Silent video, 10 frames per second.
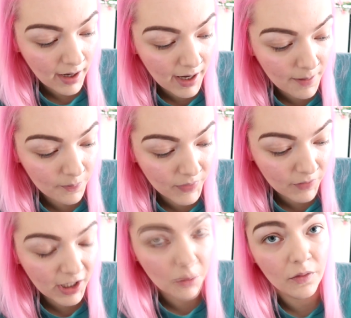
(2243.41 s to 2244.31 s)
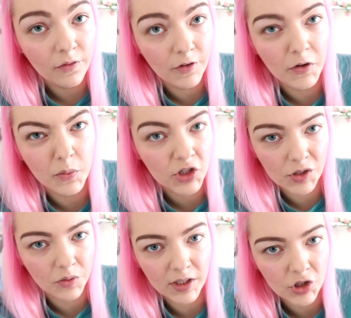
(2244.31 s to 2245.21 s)
available for food, which
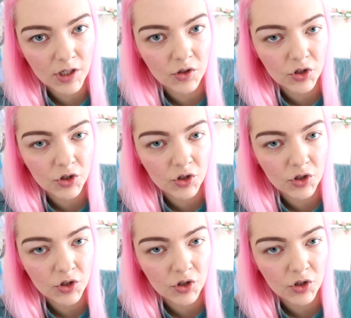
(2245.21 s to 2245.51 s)
I don't think she is,